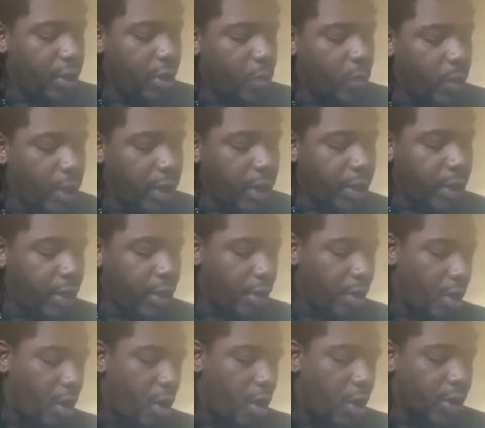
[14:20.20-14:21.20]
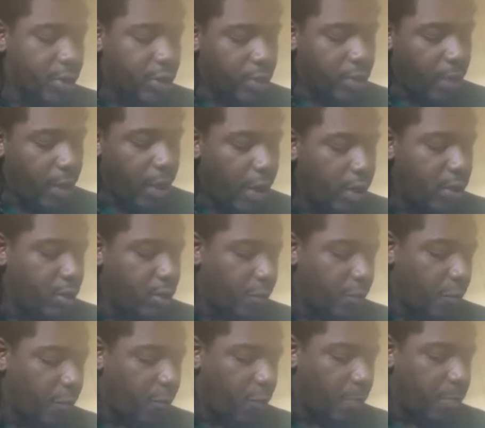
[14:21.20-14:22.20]
The wicked are
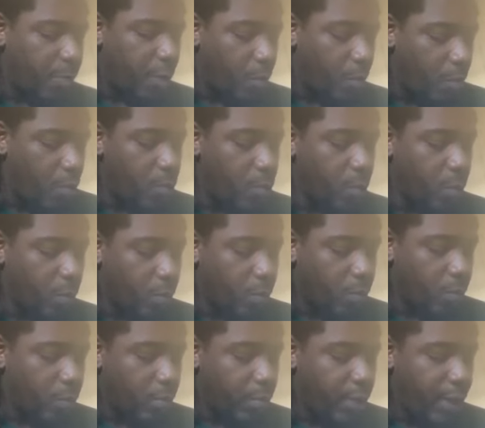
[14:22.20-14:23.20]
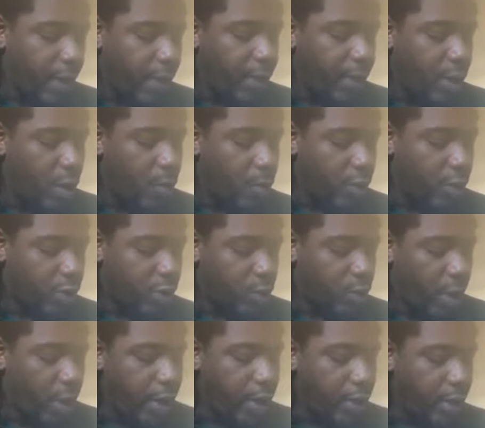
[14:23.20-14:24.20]
estranged from the womb. They go
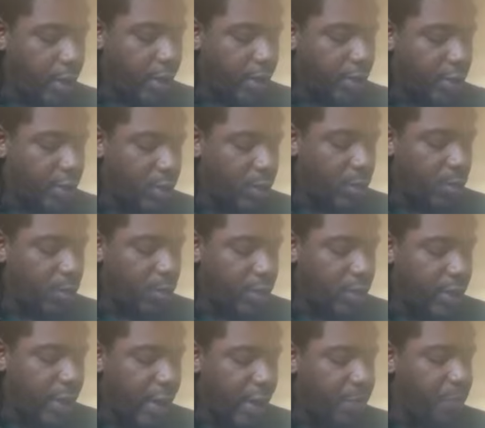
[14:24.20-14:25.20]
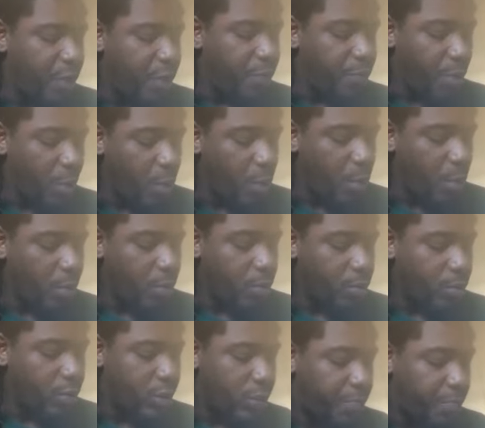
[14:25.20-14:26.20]
astray as soon as they be
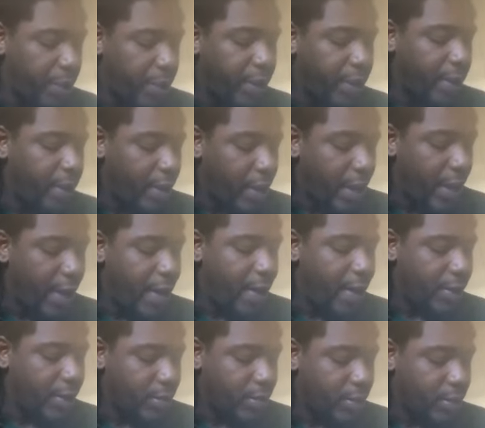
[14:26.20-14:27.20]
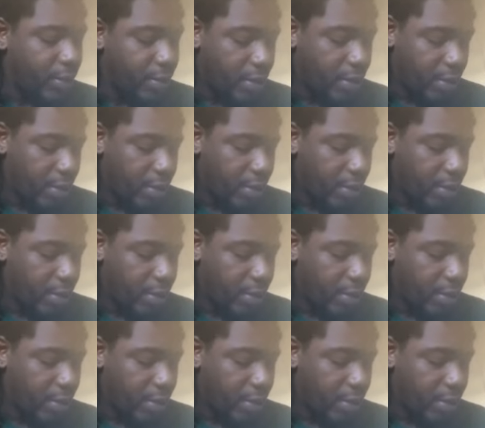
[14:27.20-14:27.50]
born, speaking lies.